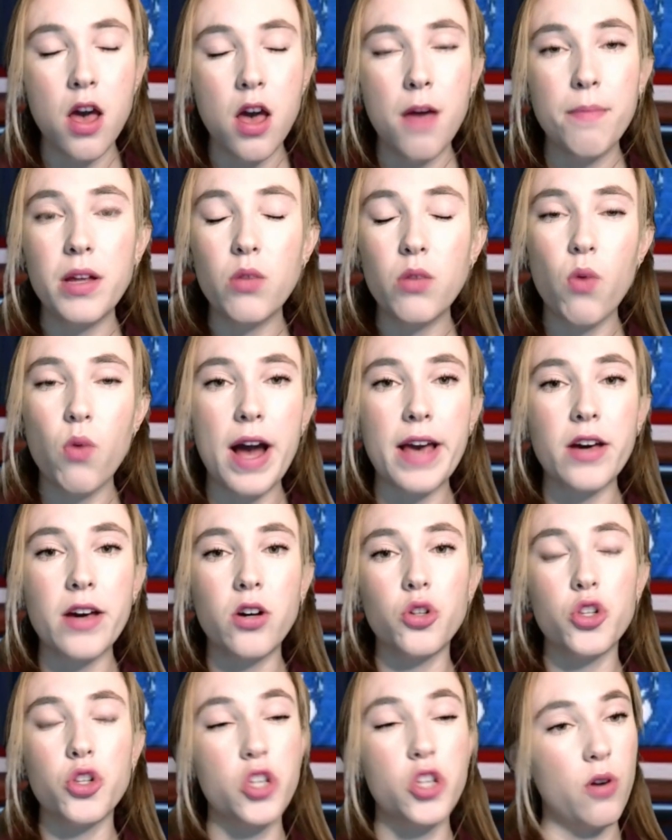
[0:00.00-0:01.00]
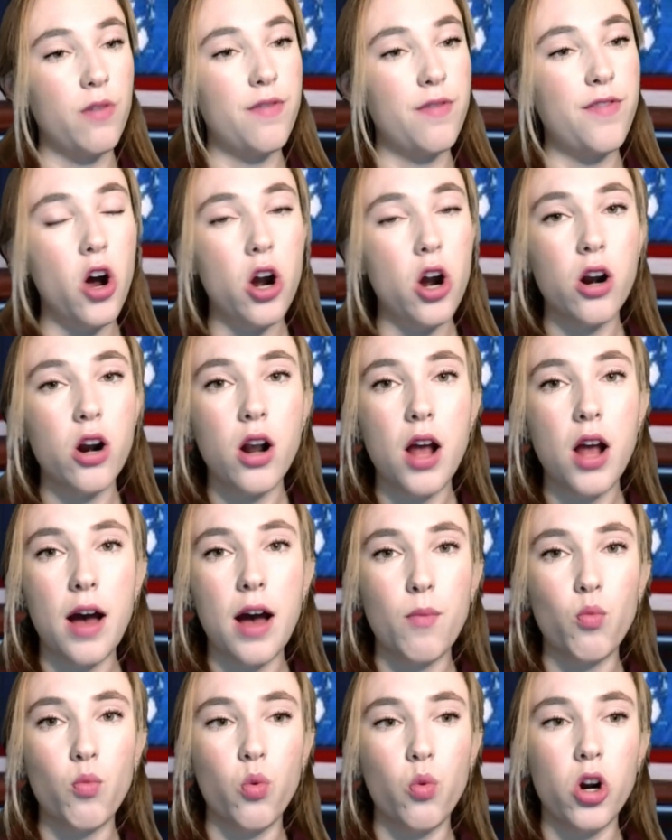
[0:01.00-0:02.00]
Meanwhile, so far,
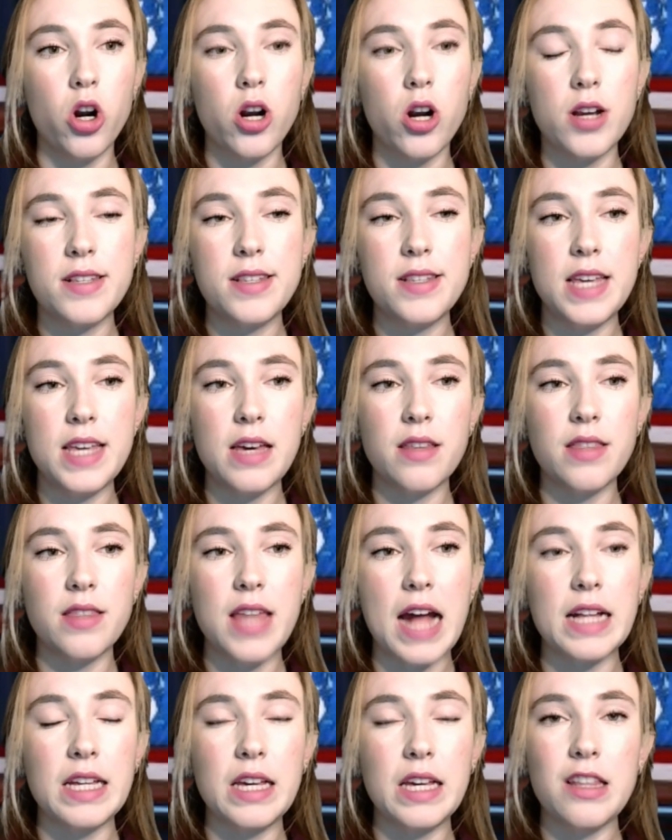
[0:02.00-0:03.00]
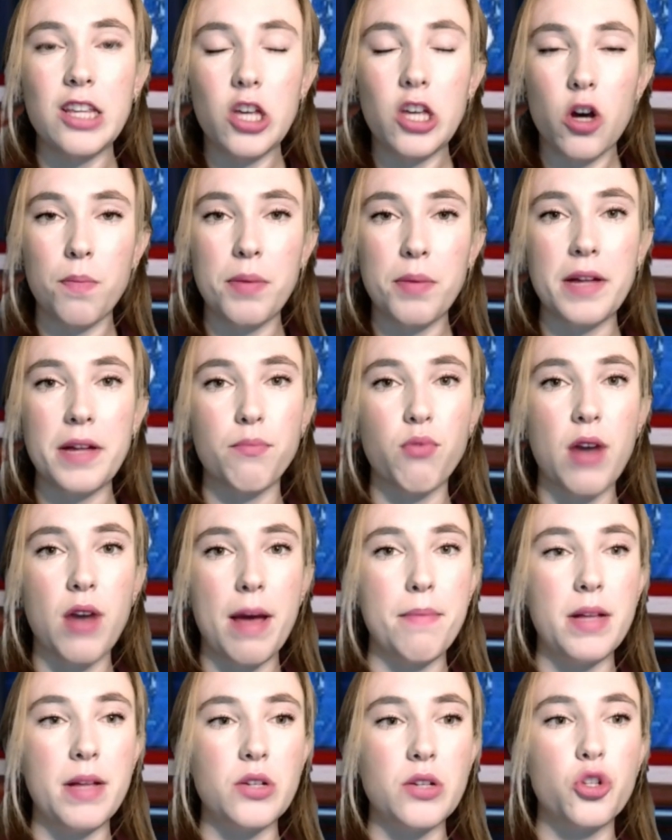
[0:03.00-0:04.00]
we're seeing that Ethiopian
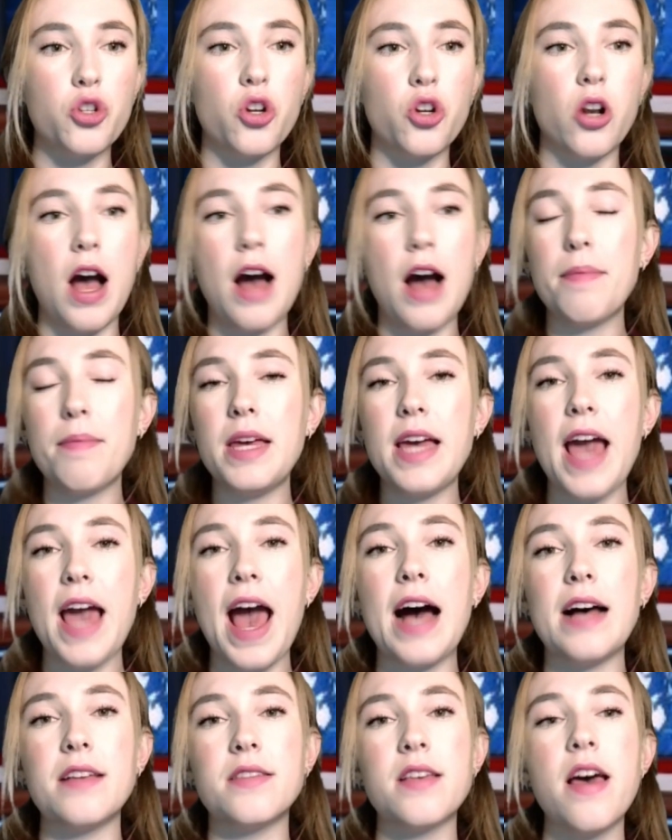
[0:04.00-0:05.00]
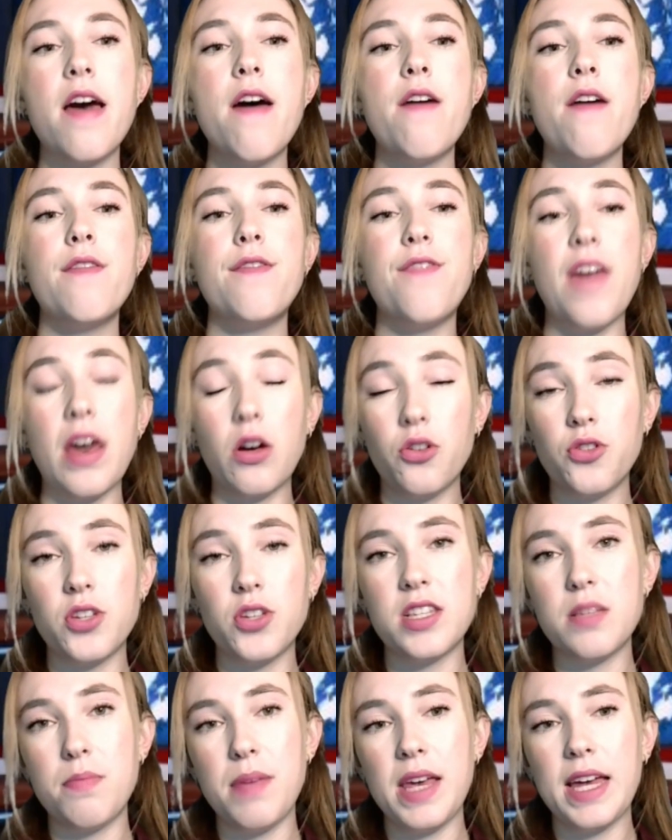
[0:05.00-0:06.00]
Prime Minister Abiy has failed to
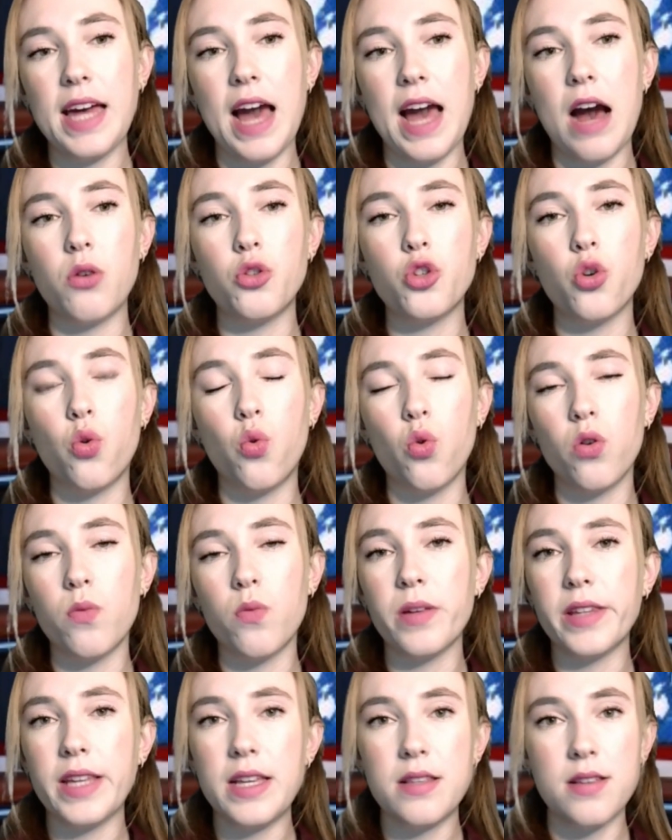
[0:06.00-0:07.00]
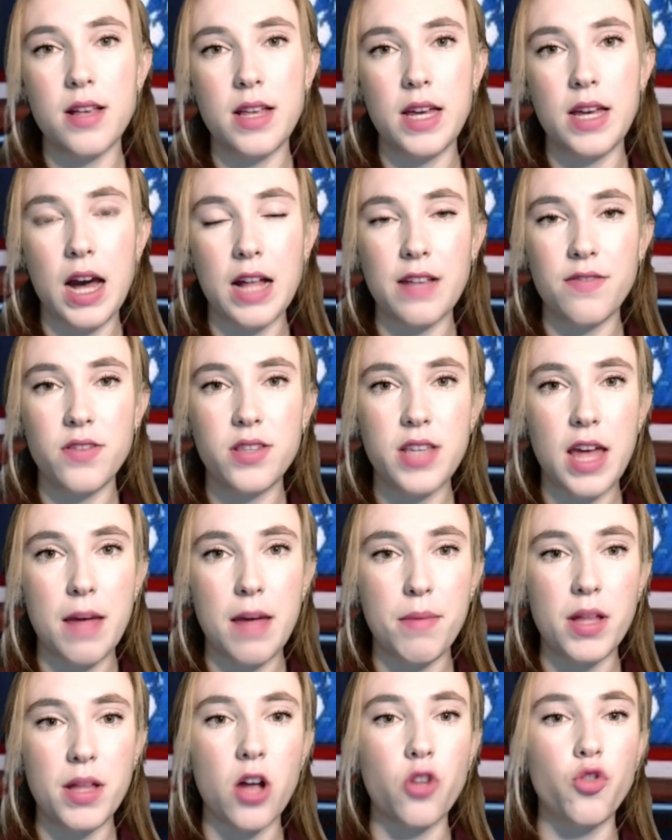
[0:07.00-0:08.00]
speak out or release any kind of
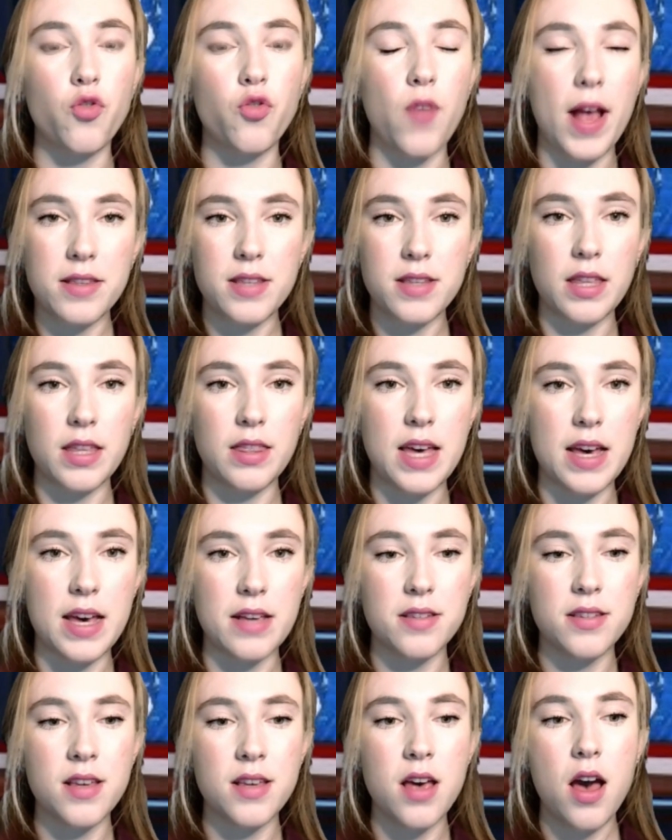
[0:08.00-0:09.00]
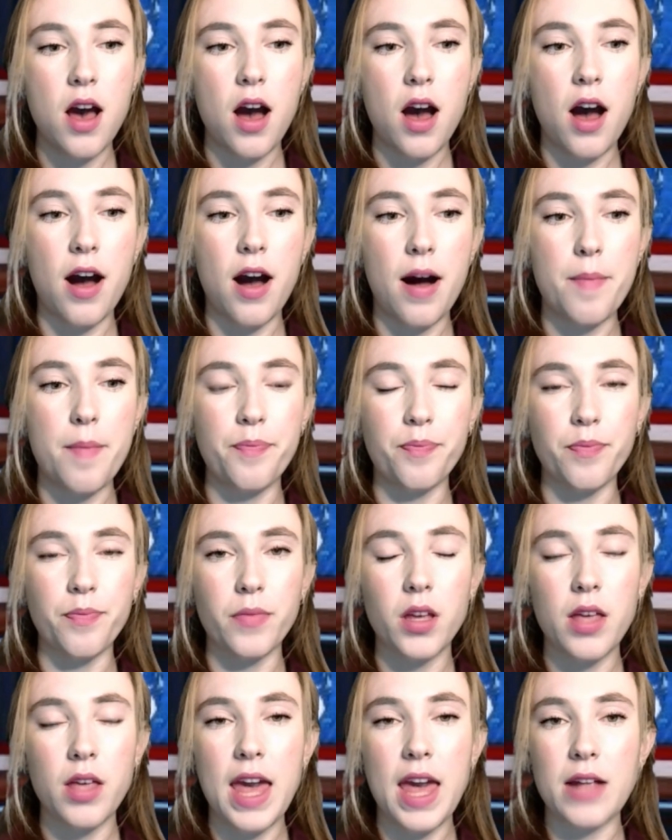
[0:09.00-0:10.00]
statement addressing this.
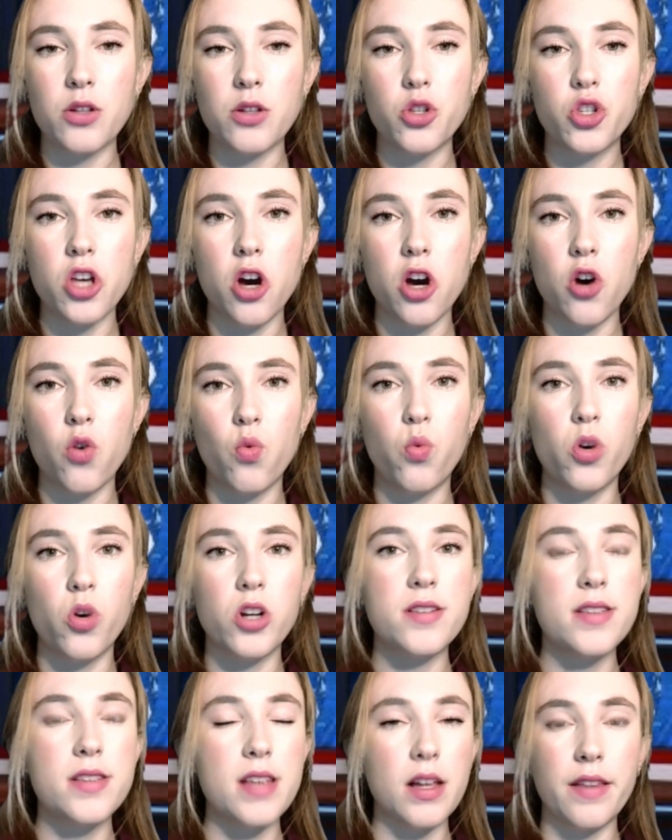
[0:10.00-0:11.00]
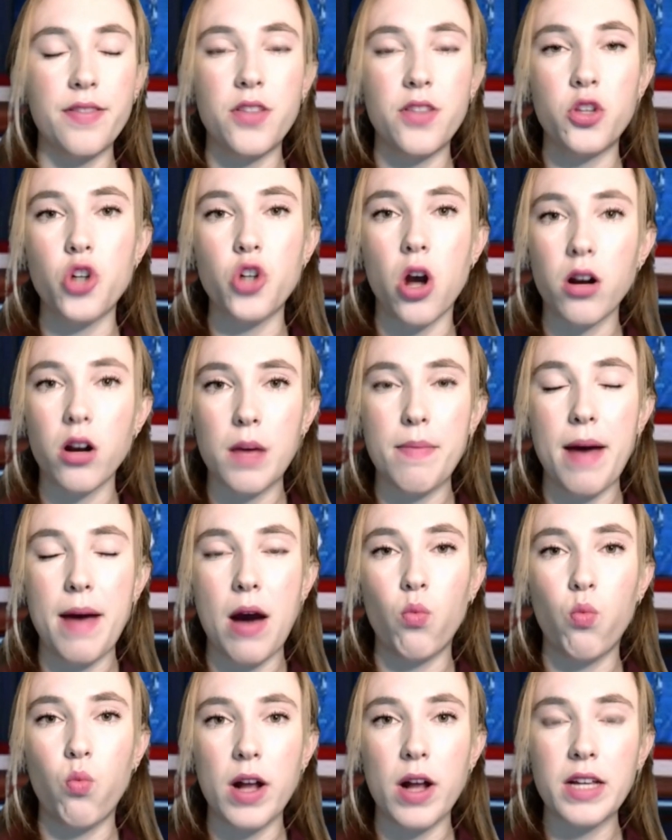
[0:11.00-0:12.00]
And so we're still in the dark
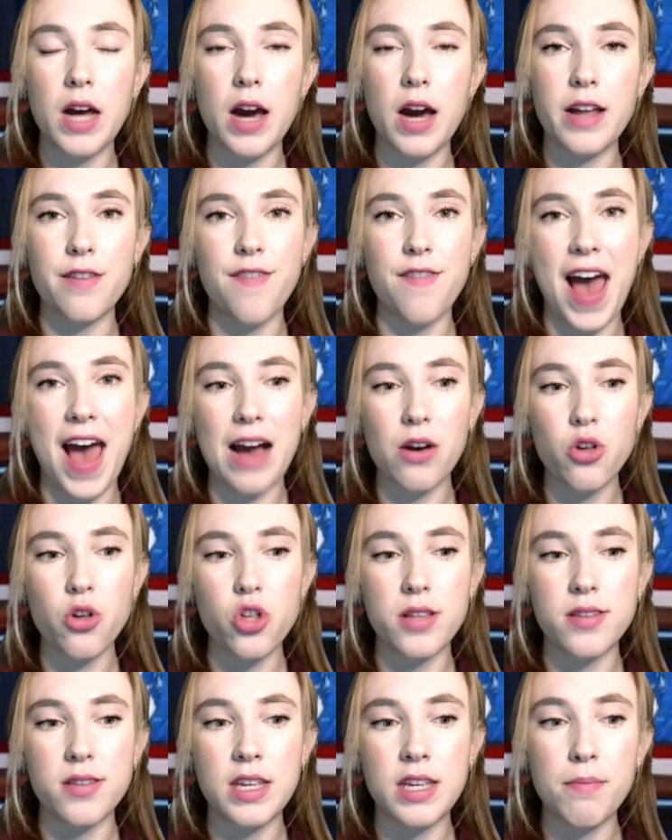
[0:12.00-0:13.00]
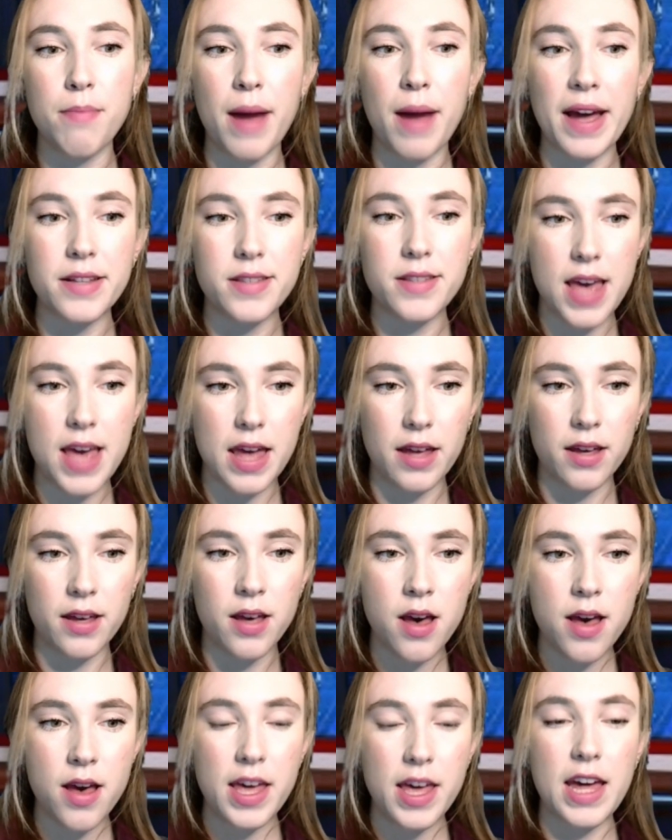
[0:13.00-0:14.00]
about what kind of actions he might take
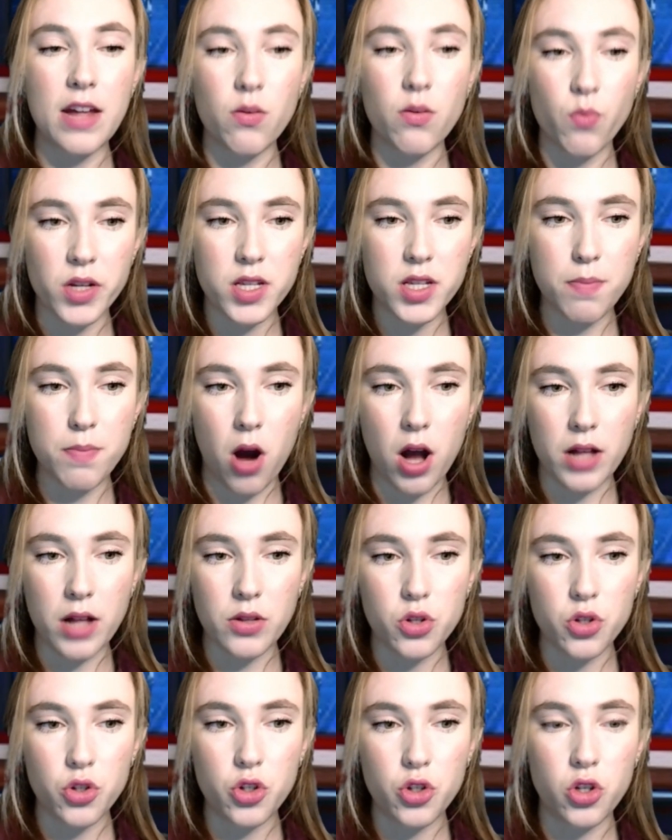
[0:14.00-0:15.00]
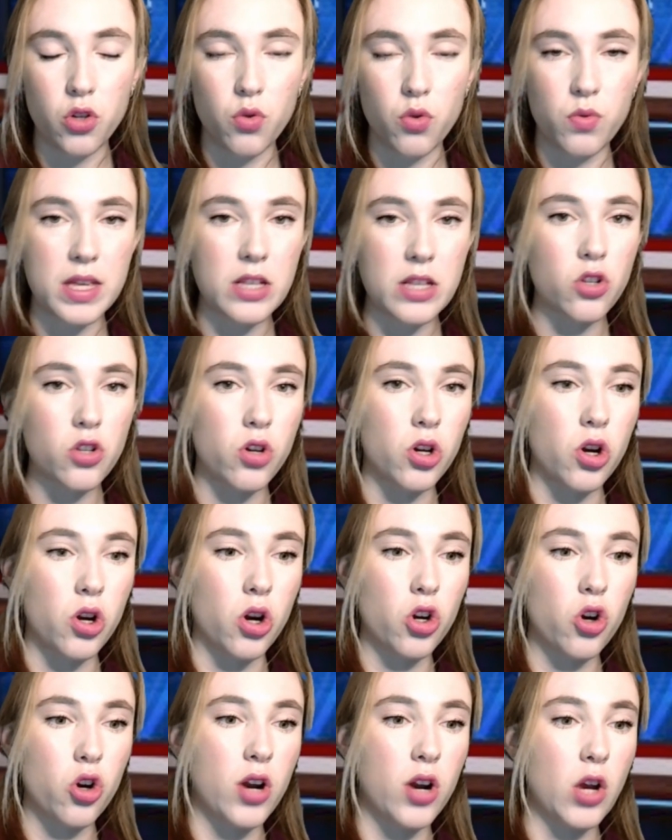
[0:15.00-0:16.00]
in response to this
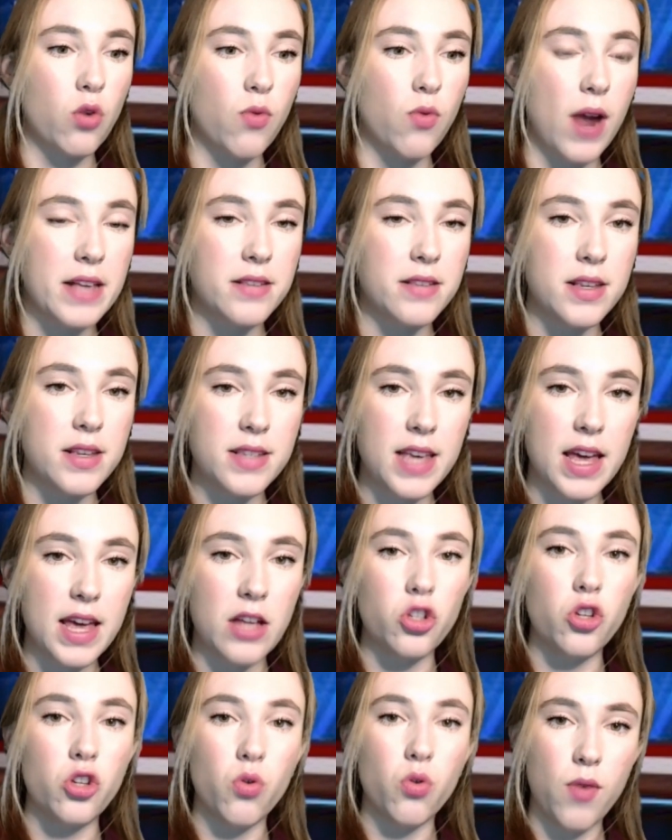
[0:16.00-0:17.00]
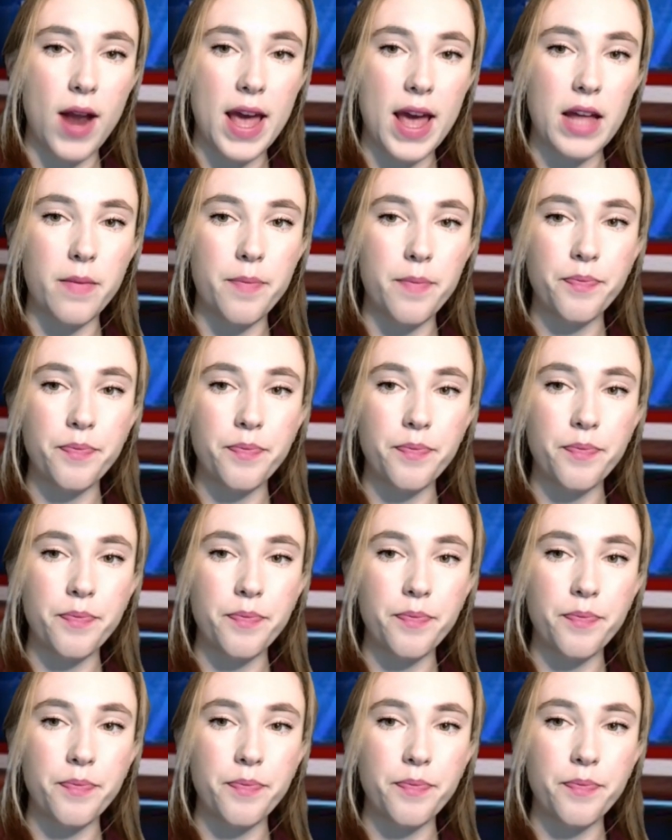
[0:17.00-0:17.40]
current crisis in Ukraine.